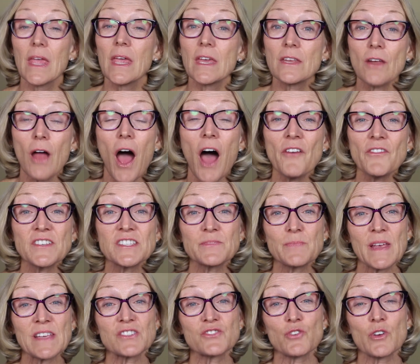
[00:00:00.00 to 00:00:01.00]
In
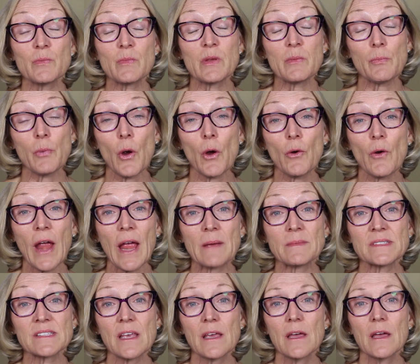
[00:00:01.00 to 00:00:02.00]
office-based treatment
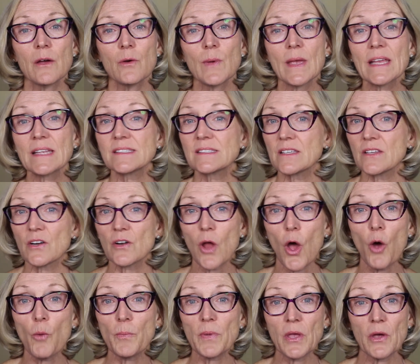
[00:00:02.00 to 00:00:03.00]
programs, we considered
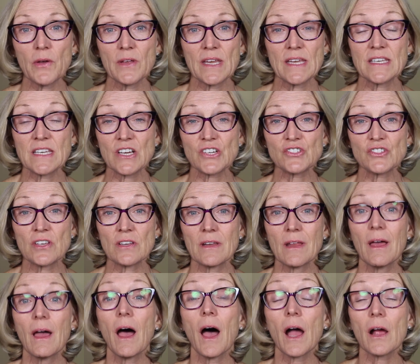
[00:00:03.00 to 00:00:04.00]
opioid addiction
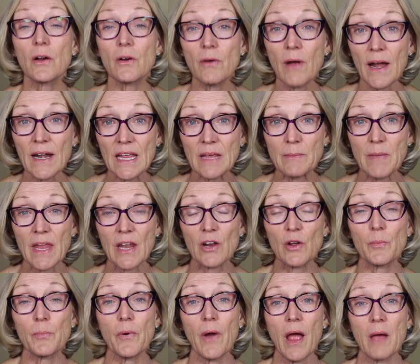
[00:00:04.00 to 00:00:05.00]
a chronic
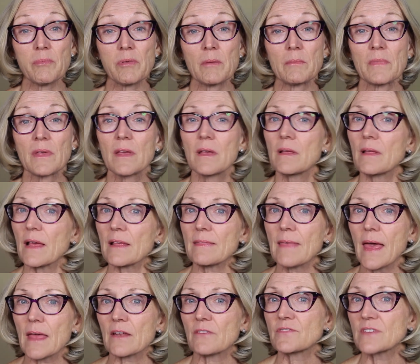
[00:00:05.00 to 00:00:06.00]
medical problem, like
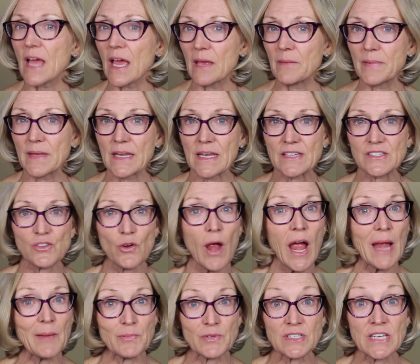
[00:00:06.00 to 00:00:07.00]
that of diabetes or
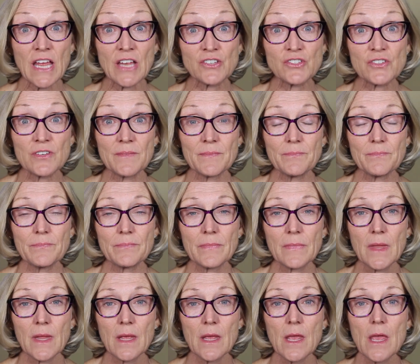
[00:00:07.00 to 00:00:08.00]
hypertension.
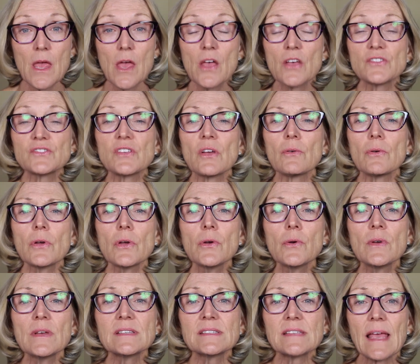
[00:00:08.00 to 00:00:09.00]
So
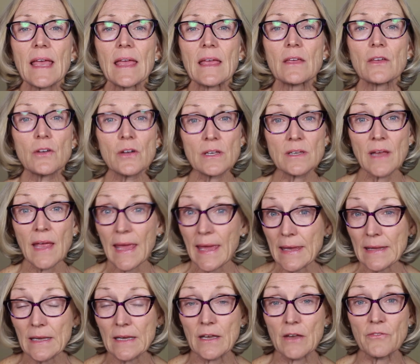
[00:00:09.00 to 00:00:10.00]
who is a good
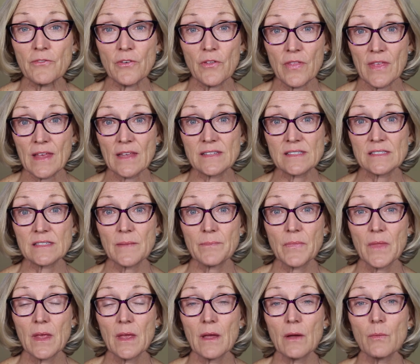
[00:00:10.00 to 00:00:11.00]
candidate for this?
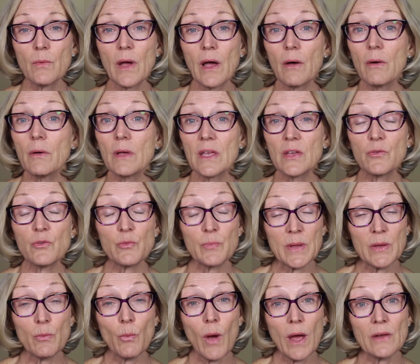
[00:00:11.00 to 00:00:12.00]
Well, it would
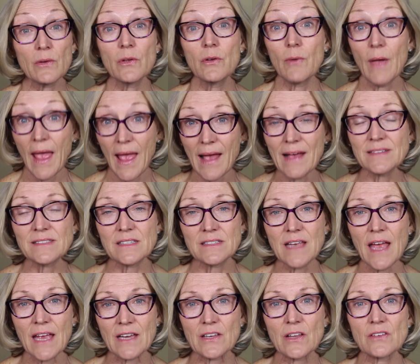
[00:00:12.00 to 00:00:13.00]
be one who has a
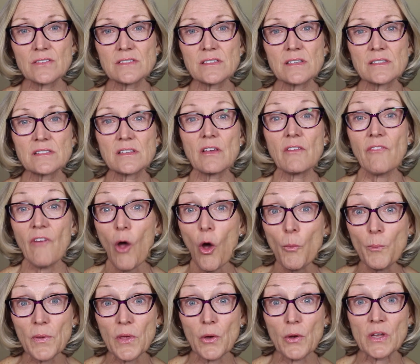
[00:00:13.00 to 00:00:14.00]
diagnosis of
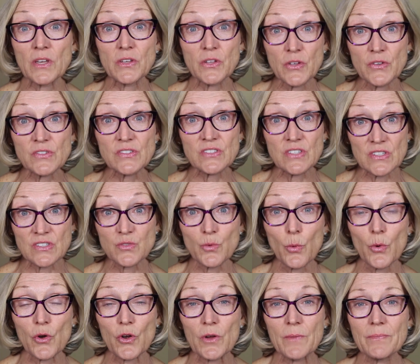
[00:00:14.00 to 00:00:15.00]
opioid use
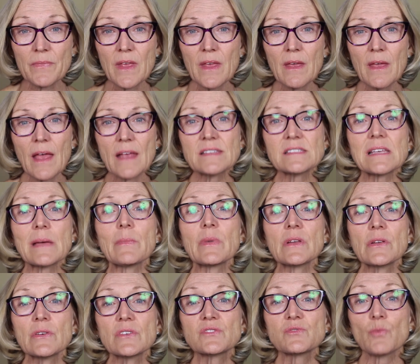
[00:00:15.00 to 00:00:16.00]
disorder and
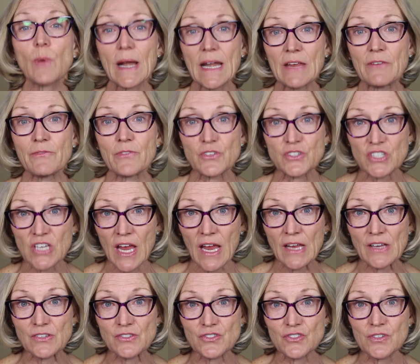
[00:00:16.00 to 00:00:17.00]
someone who's ready for
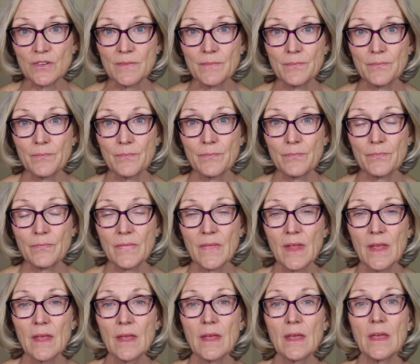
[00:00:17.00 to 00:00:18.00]
change.
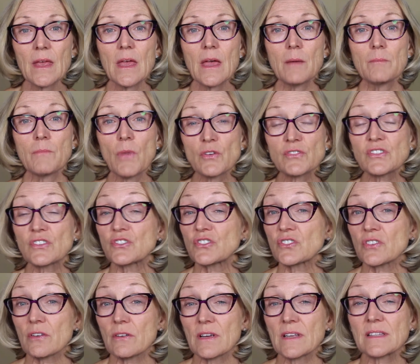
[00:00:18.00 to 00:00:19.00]
Most
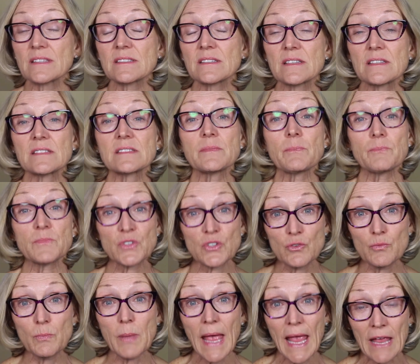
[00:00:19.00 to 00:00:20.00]
insurances
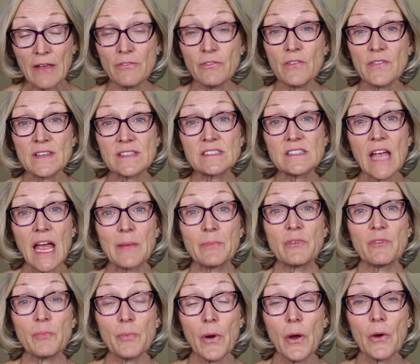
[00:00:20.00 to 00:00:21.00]
do pay for this type
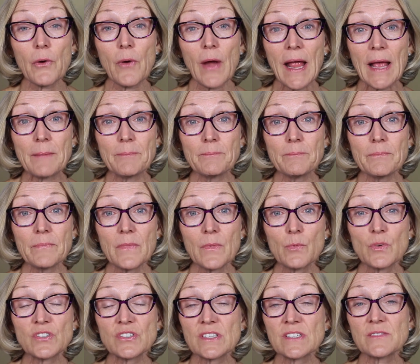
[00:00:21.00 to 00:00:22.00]
of program,
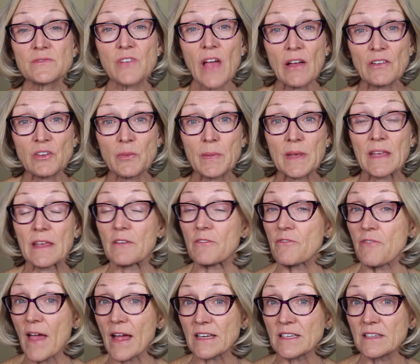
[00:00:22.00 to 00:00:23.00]
which is found to be
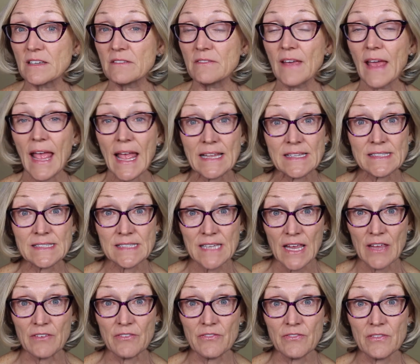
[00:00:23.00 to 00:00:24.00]
effective and
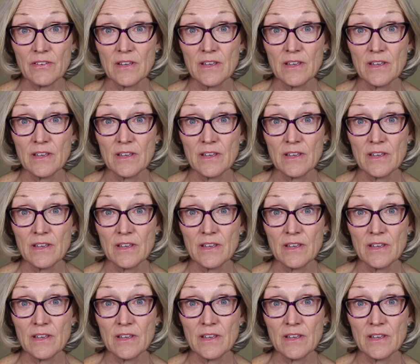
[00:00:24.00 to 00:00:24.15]
safe.